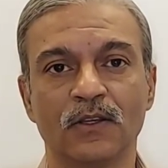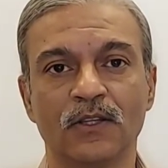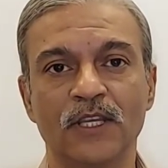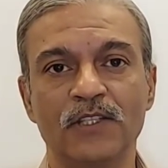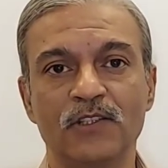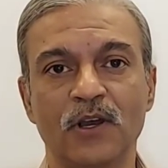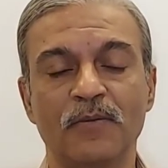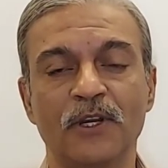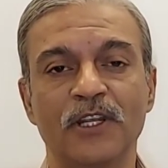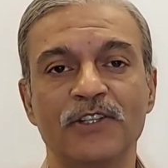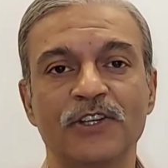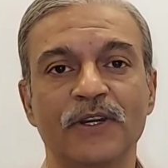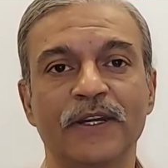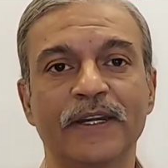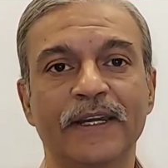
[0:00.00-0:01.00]
This
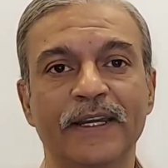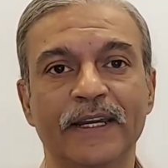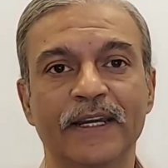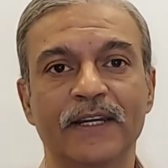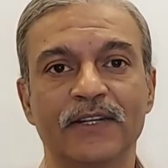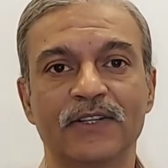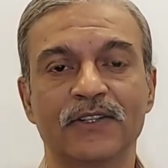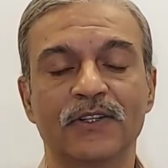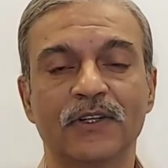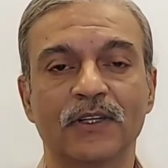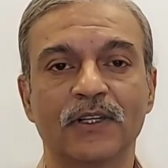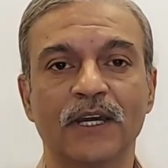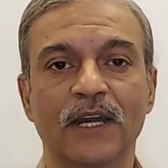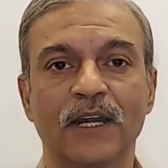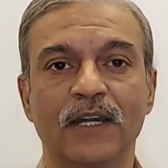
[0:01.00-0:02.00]
combination indicates
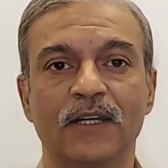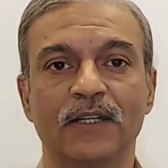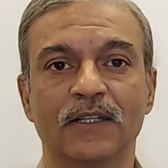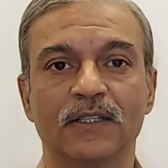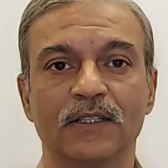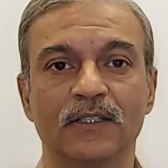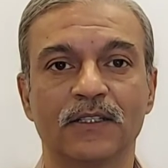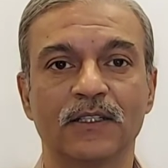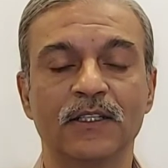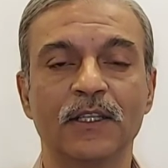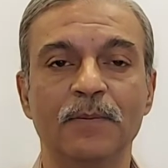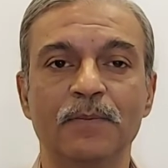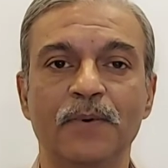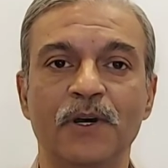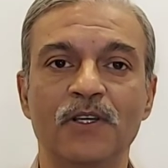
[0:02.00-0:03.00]
that
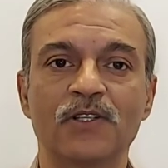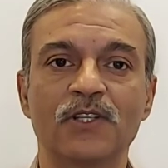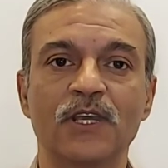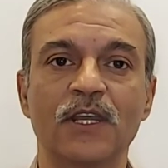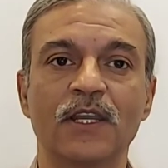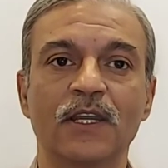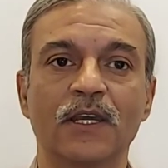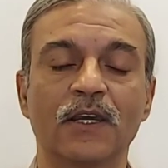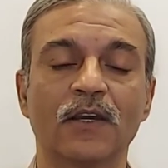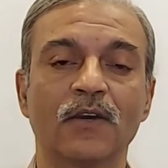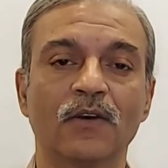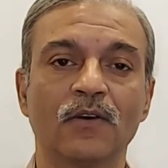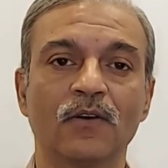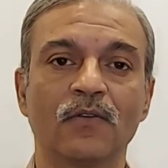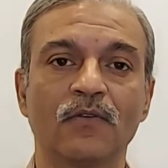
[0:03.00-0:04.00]
the person
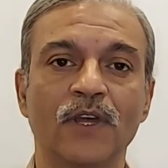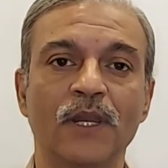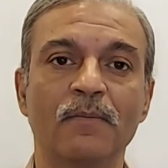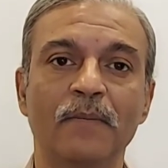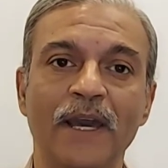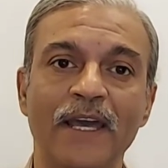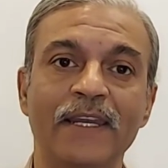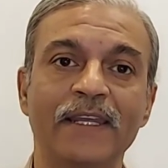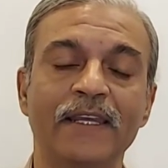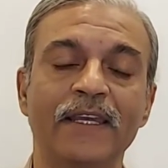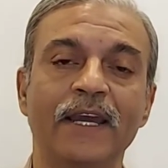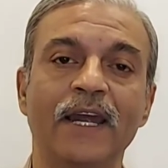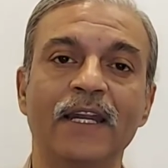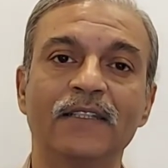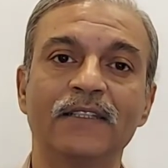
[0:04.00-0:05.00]
will marry
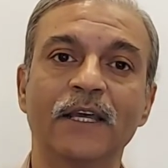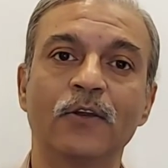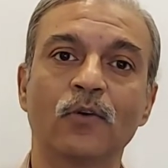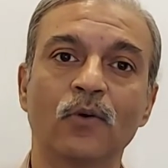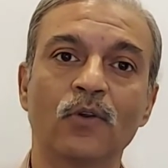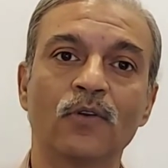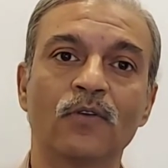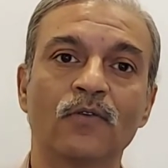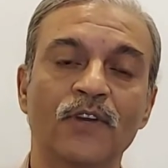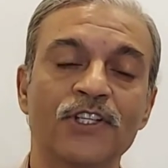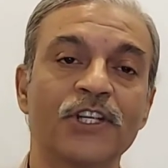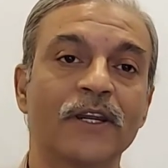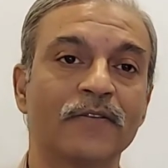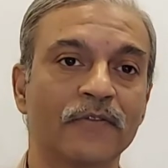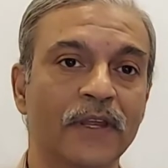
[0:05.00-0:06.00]
at their own
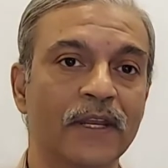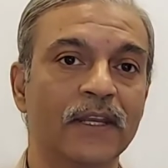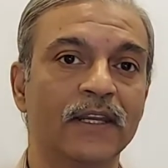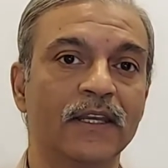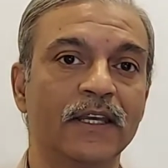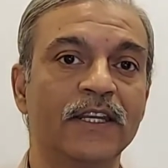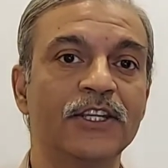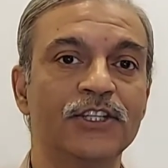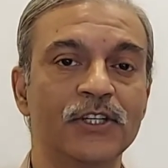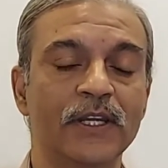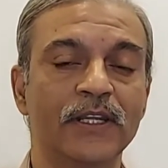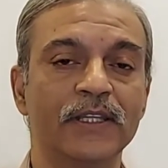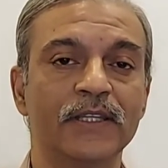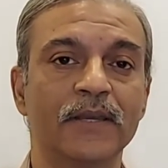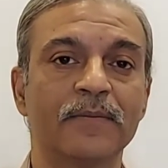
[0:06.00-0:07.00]
wish and will.
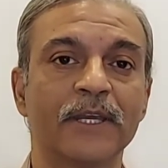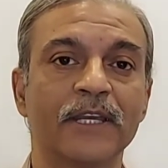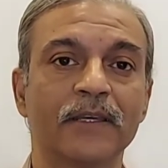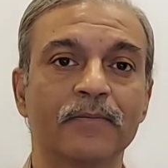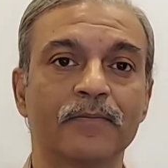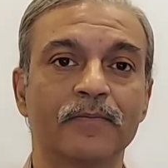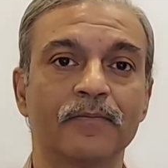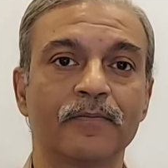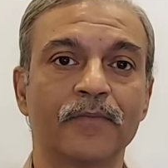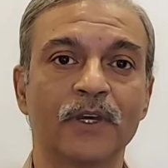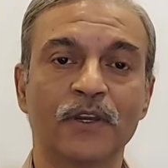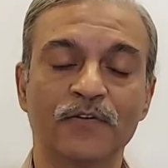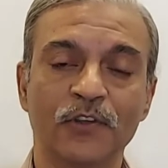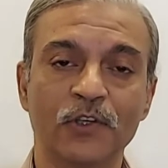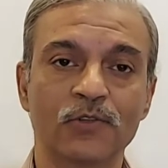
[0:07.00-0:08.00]
Initially, they may
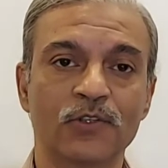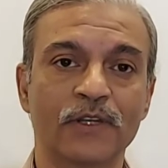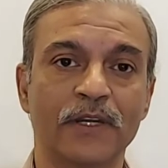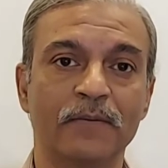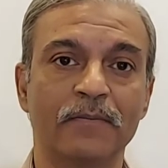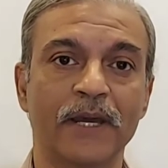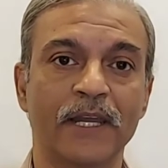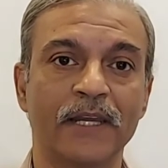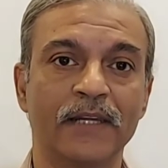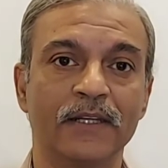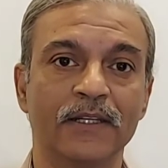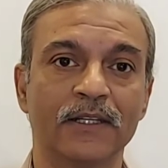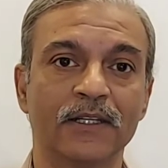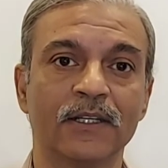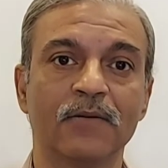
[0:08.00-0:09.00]
refuse to get married,
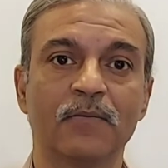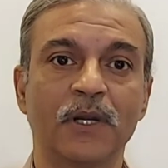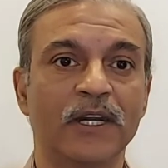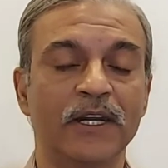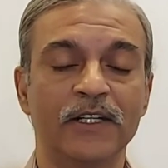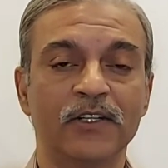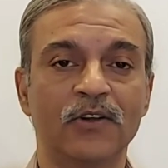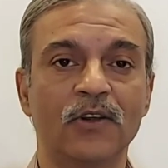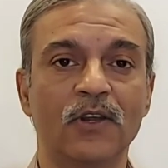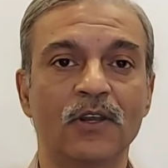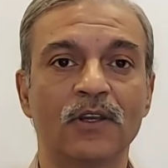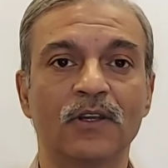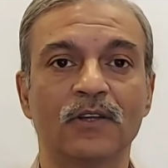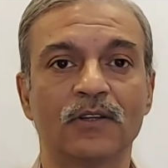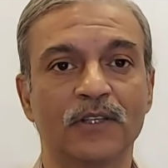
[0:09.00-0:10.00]
but later on,
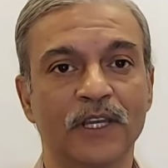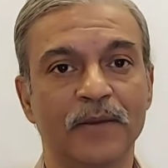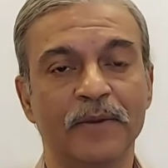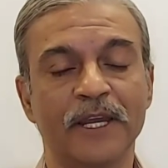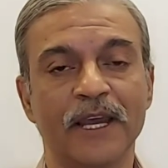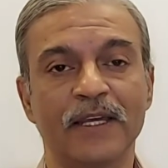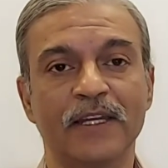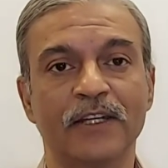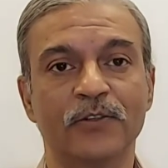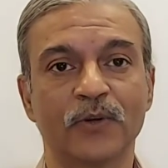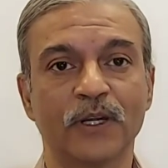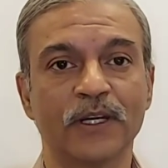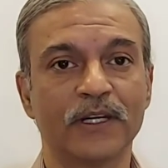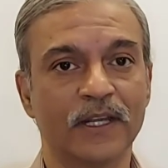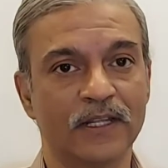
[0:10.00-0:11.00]
they may agree
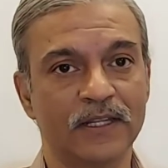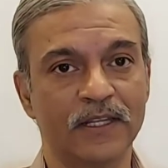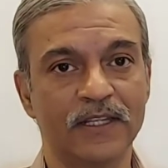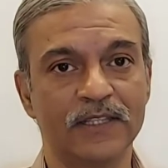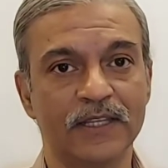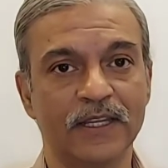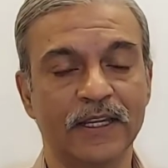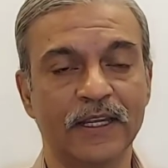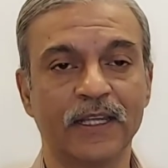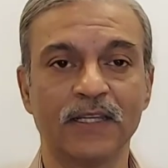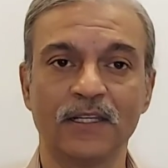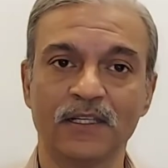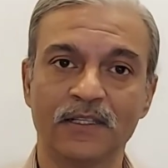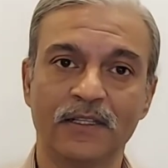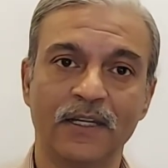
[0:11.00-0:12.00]
to it and they say
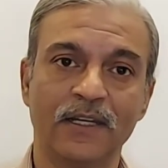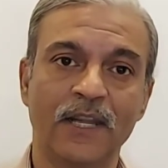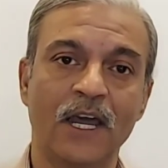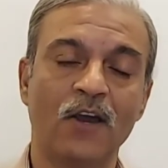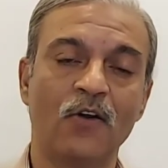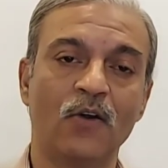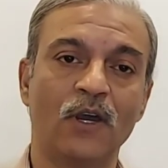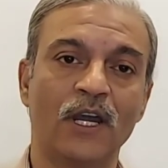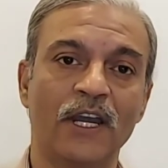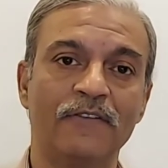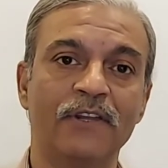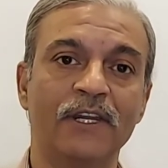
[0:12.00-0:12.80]
that now I